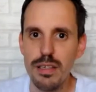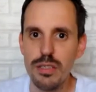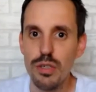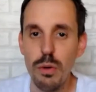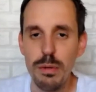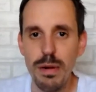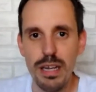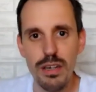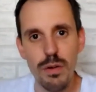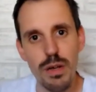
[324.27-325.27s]
showing my
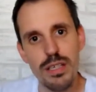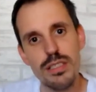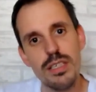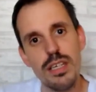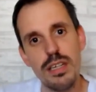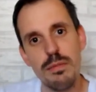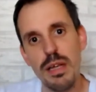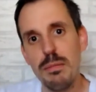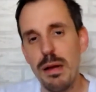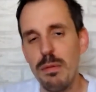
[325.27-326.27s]
knowledge
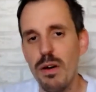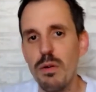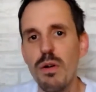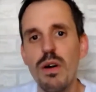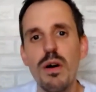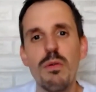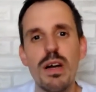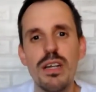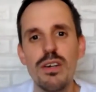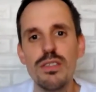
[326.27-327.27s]
in my blog,
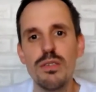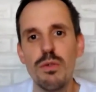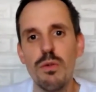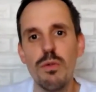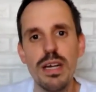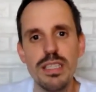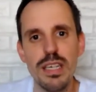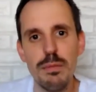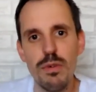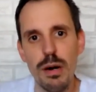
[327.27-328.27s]
why not writing
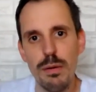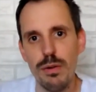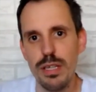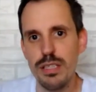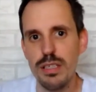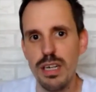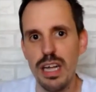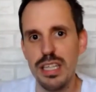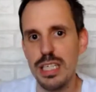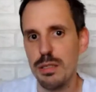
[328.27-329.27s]
a book about it?
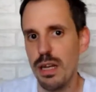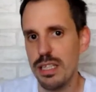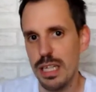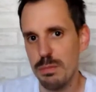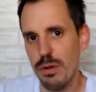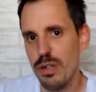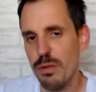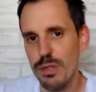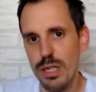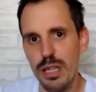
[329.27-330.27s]
At that point,
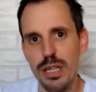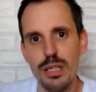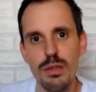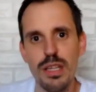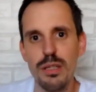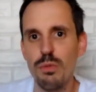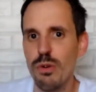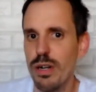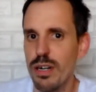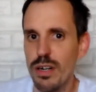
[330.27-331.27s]
obviously, there
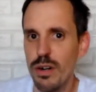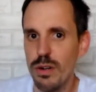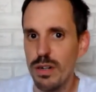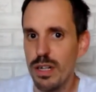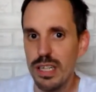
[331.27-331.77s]
were no